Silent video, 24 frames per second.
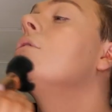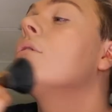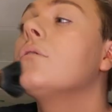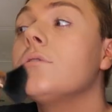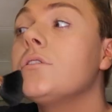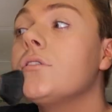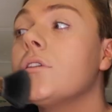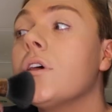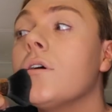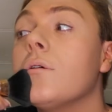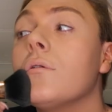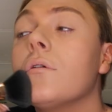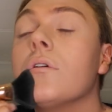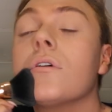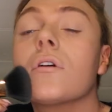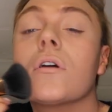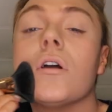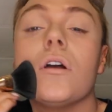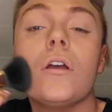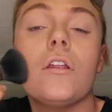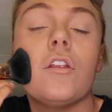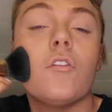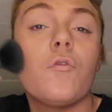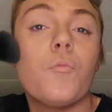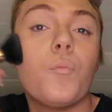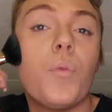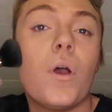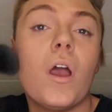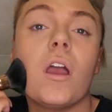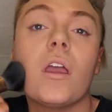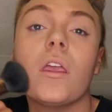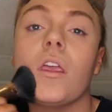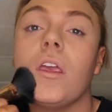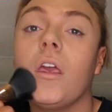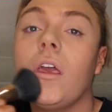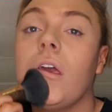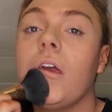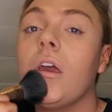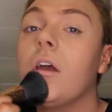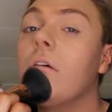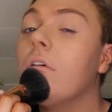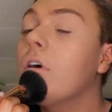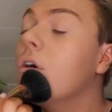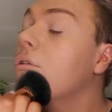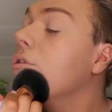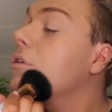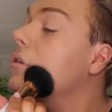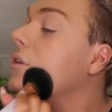So I kind of pack it
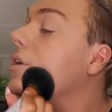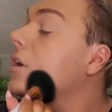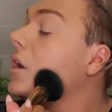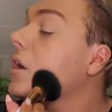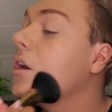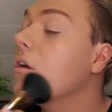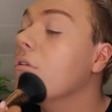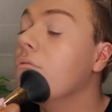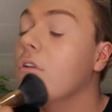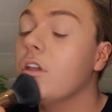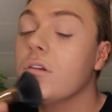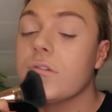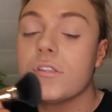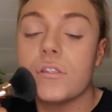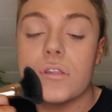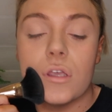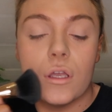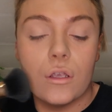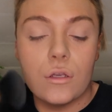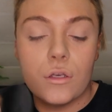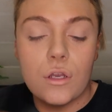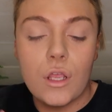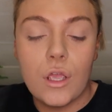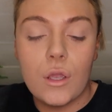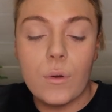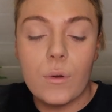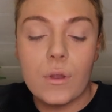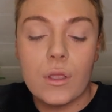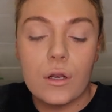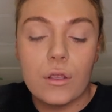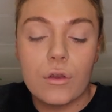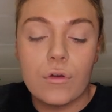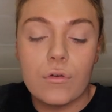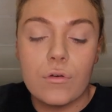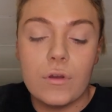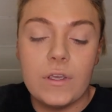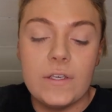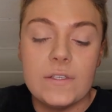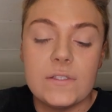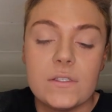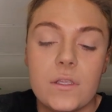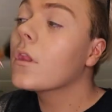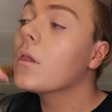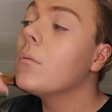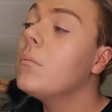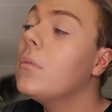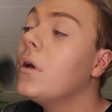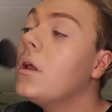on the areas that I know are gonna crease
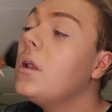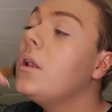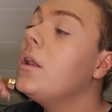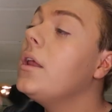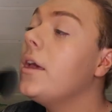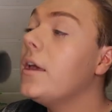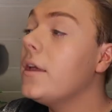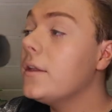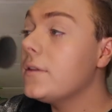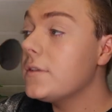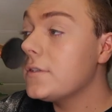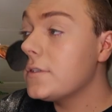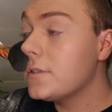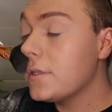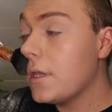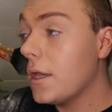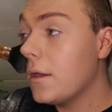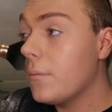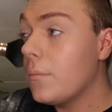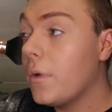my lids,